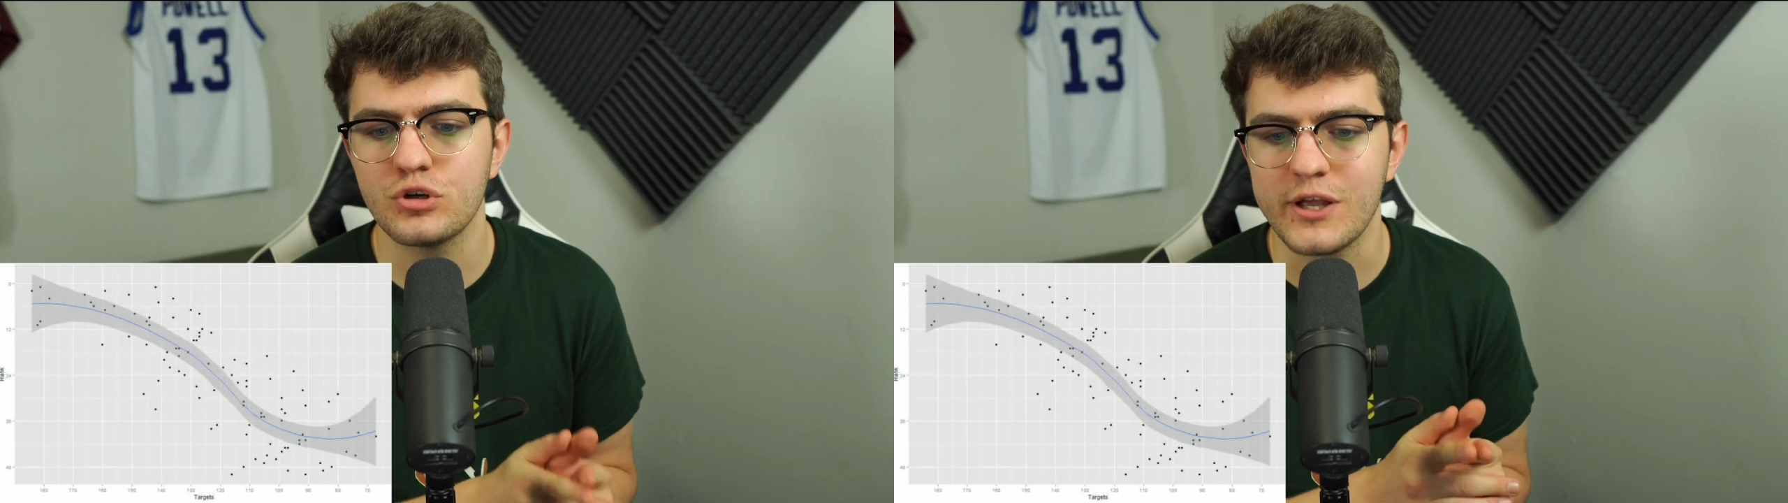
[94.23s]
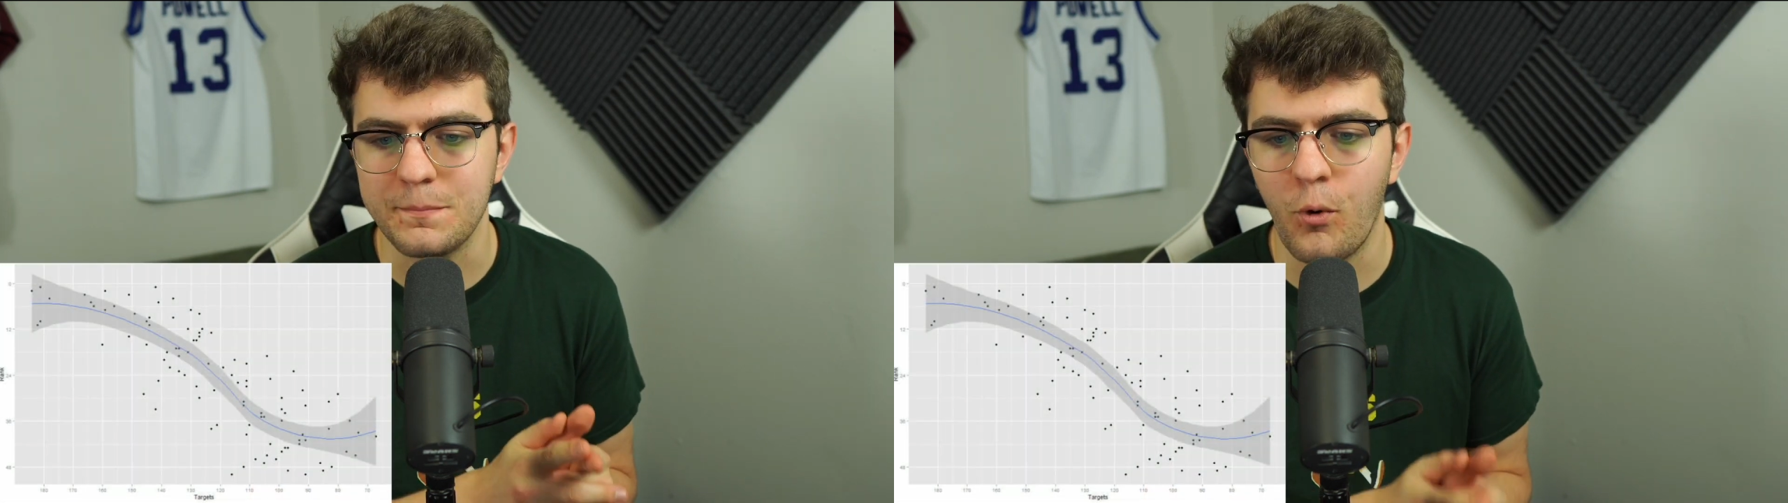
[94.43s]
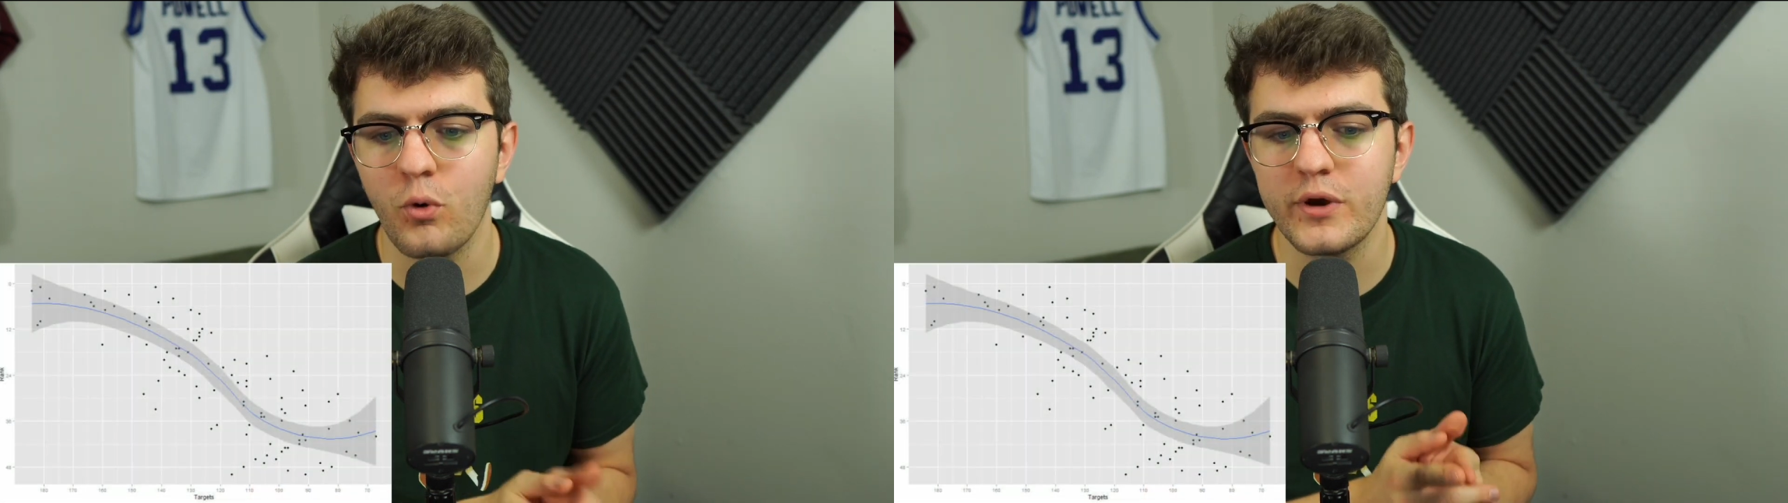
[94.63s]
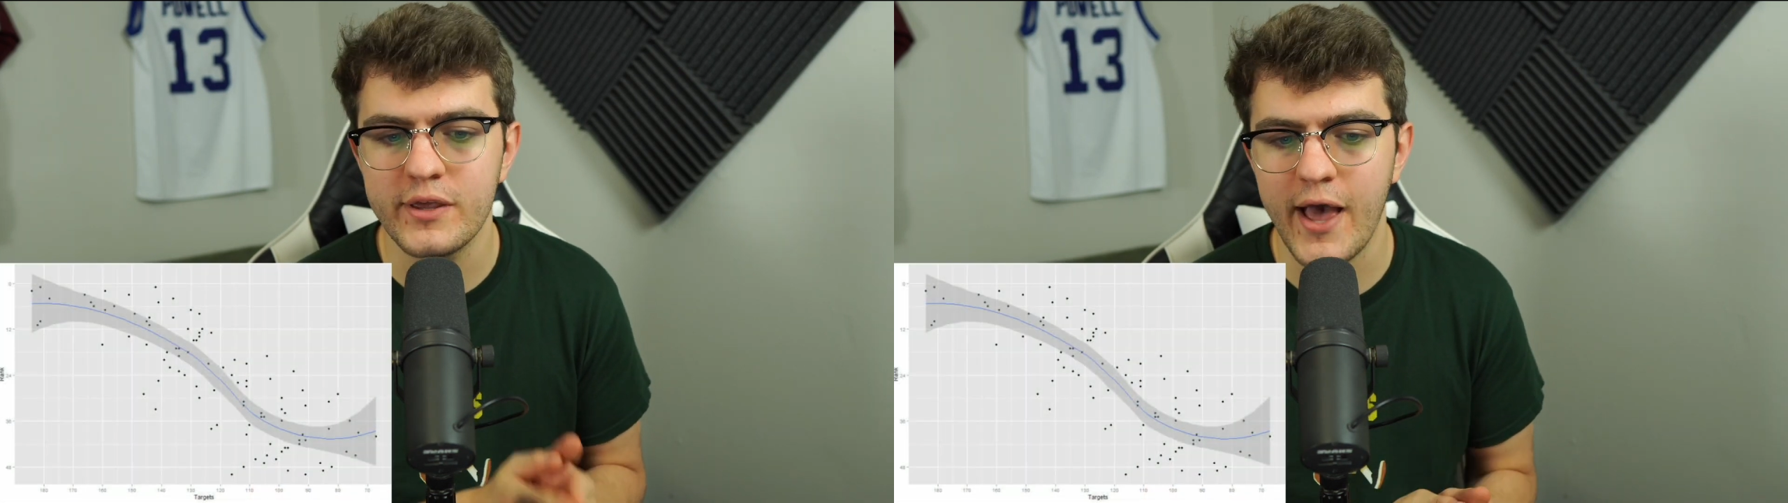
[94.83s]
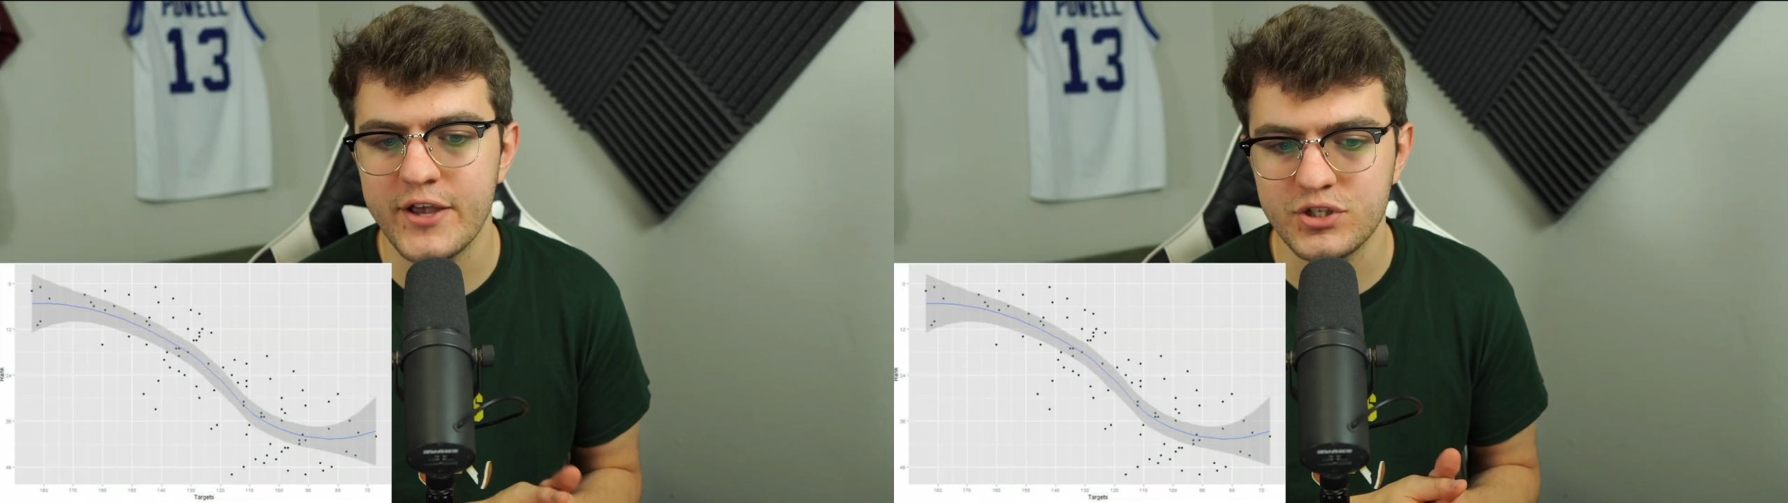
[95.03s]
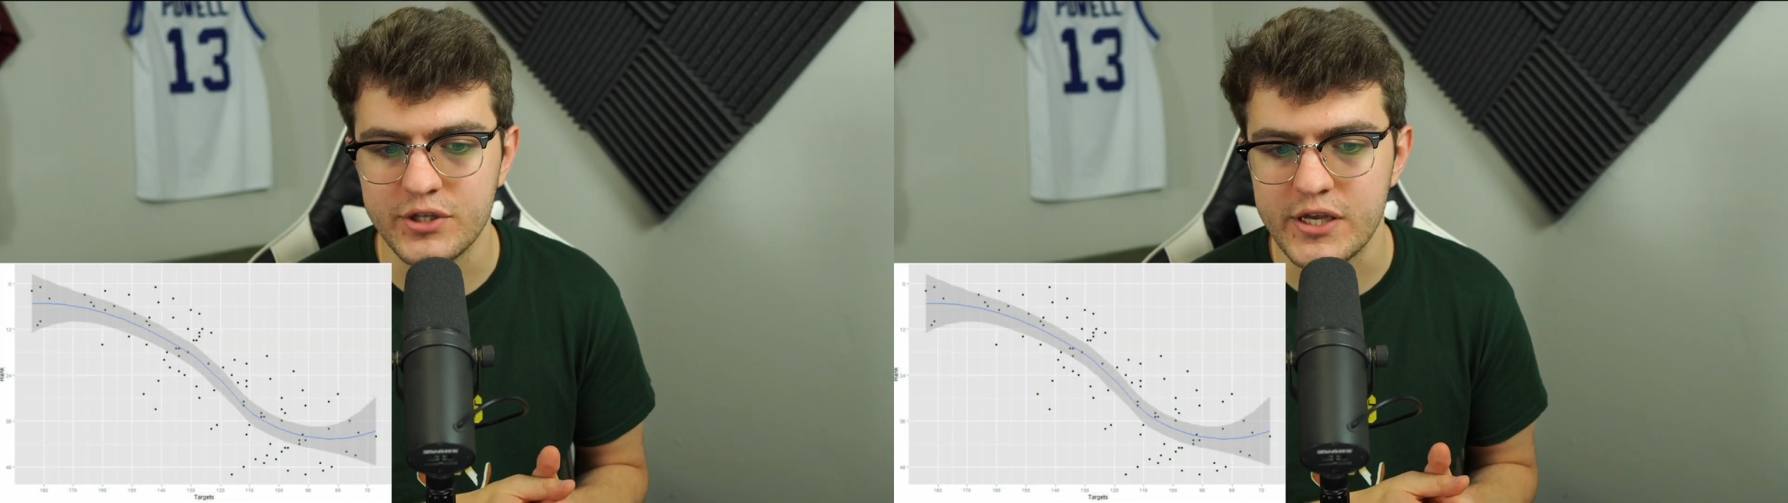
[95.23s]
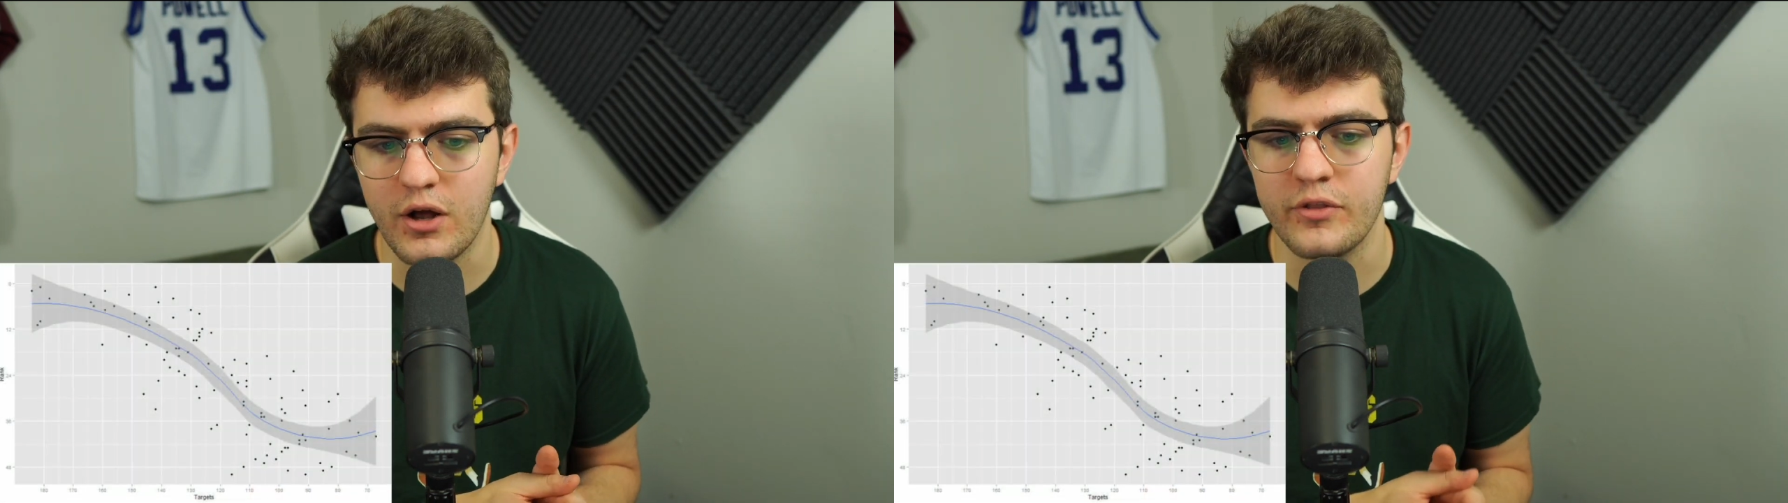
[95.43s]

are like pouring gasoline